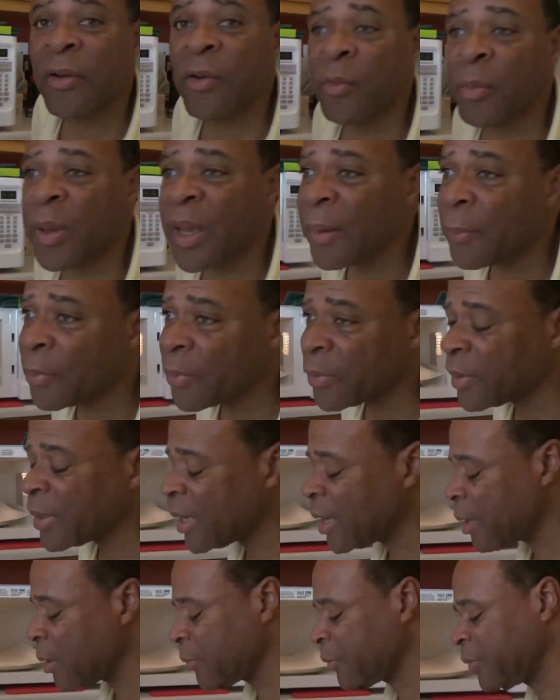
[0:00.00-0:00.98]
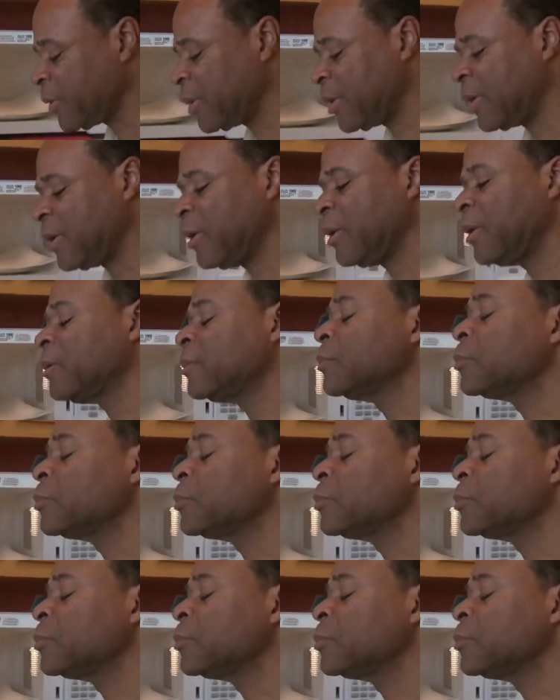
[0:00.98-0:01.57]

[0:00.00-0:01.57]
new paper towels in here.